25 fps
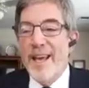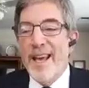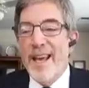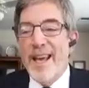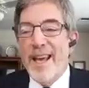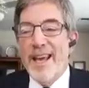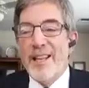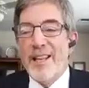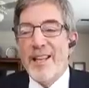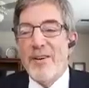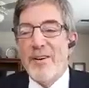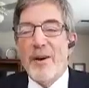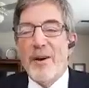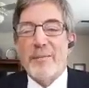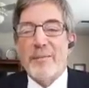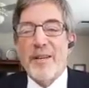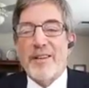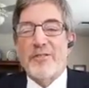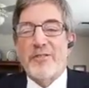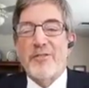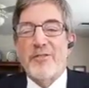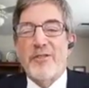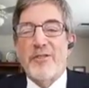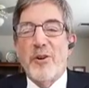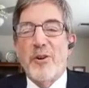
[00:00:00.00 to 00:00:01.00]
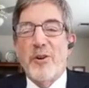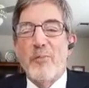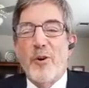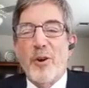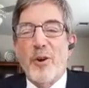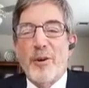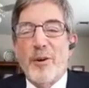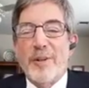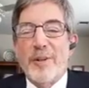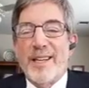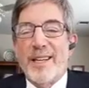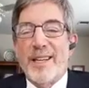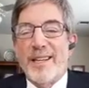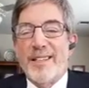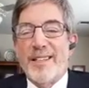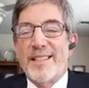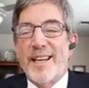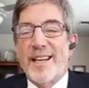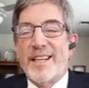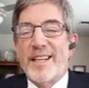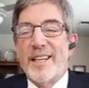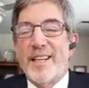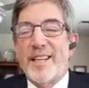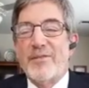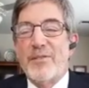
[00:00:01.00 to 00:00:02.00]
Hello, I'm Dr. Joe Poyman,
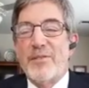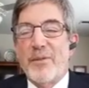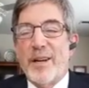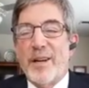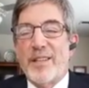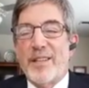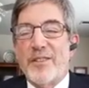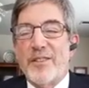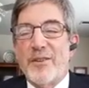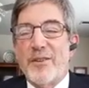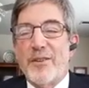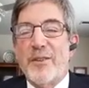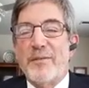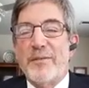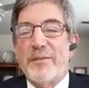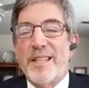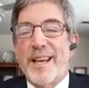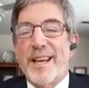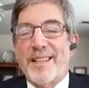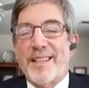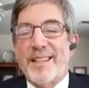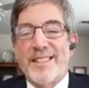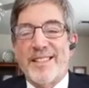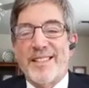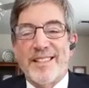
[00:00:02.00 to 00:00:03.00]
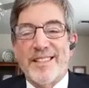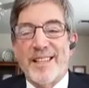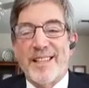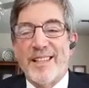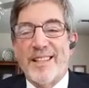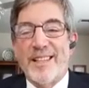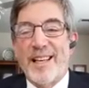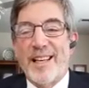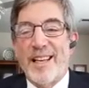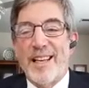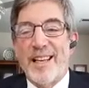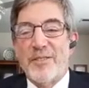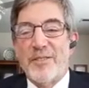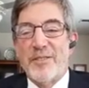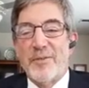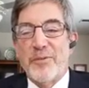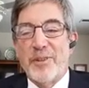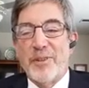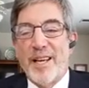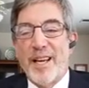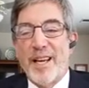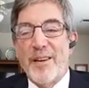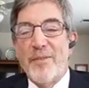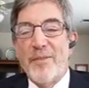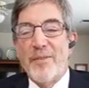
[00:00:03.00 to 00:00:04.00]
Executive Director of Texas Alliance for
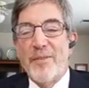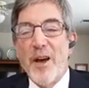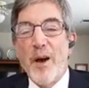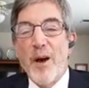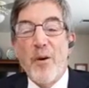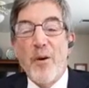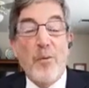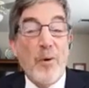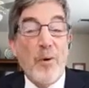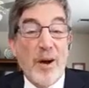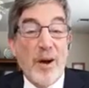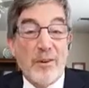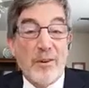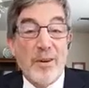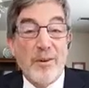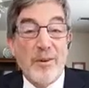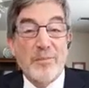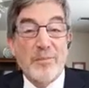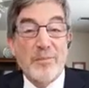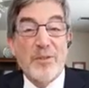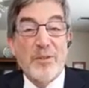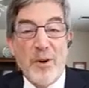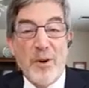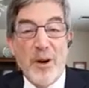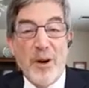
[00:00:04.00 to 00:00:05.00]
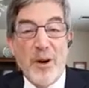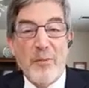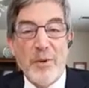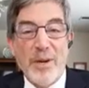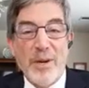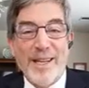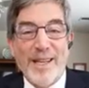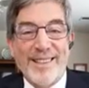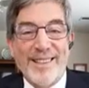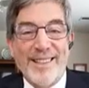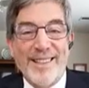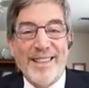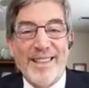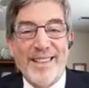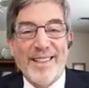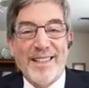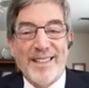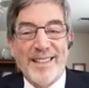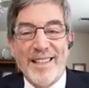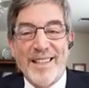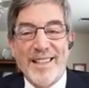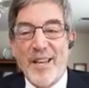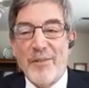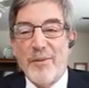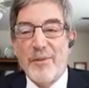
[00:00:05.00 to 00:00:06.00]
Life. Welcome to our weekly
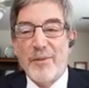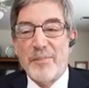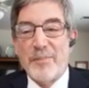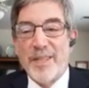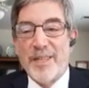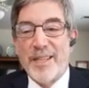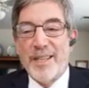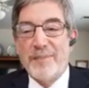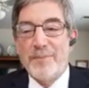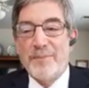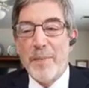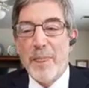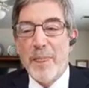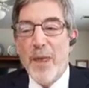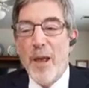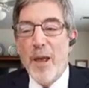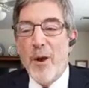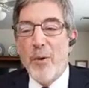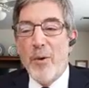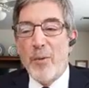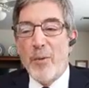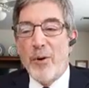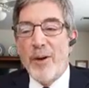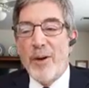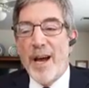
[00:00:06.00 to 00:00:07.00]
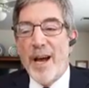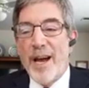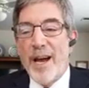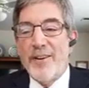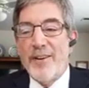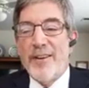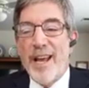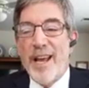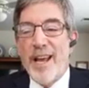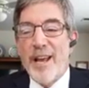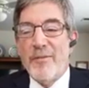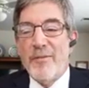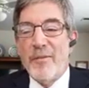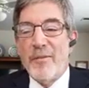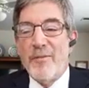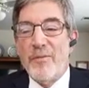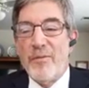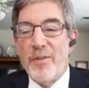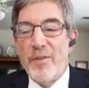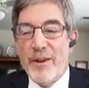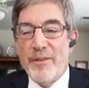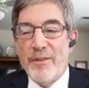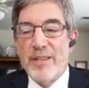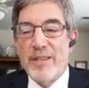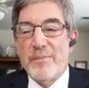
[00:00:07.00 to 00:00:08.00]
live update. We're honored to have a
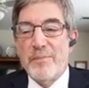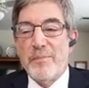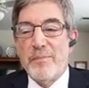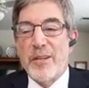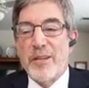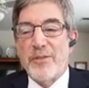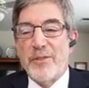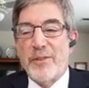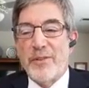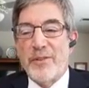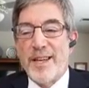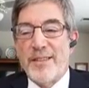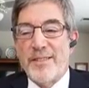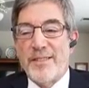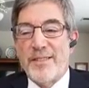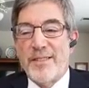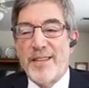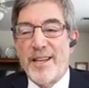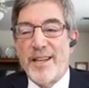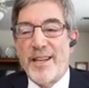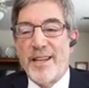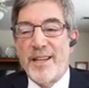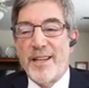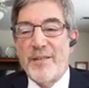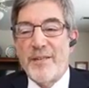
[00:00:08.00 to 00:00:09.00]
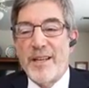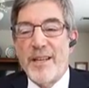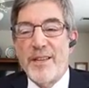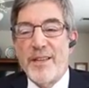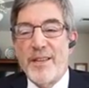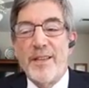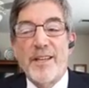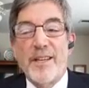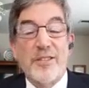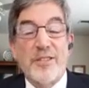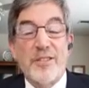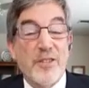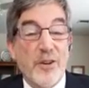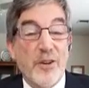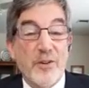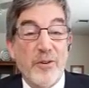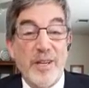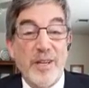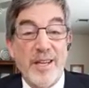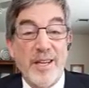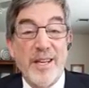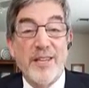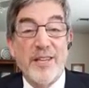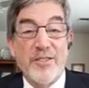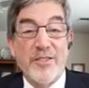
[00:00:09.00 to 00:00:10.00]
very special guest today, the
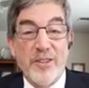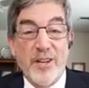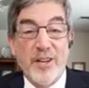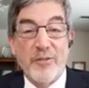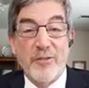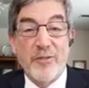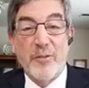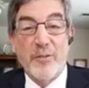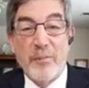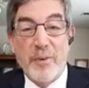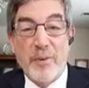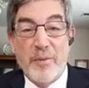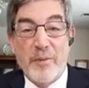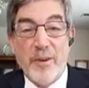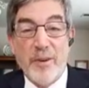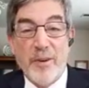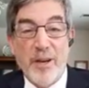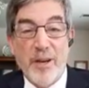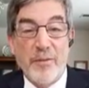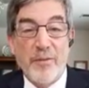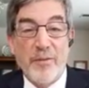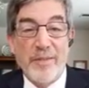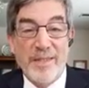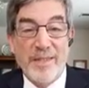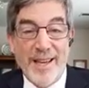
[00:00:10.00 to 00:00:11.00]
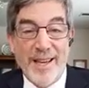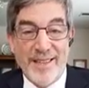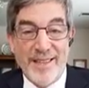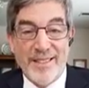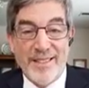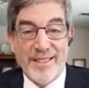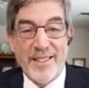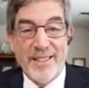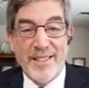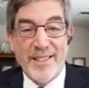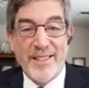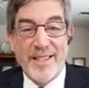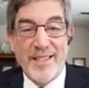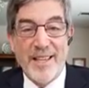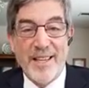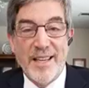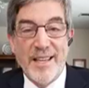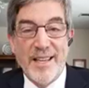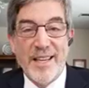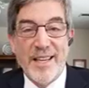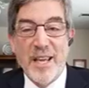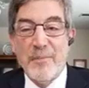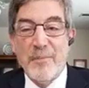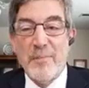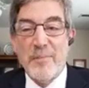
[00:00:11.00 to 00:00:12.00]
Attorney General of Texas,
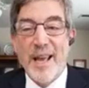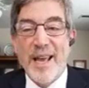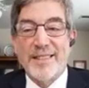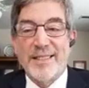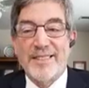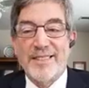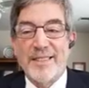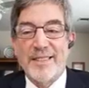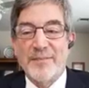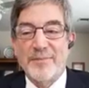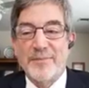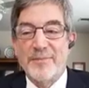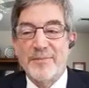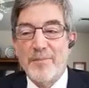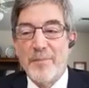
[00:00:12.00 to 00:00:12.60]
Ken Paxton.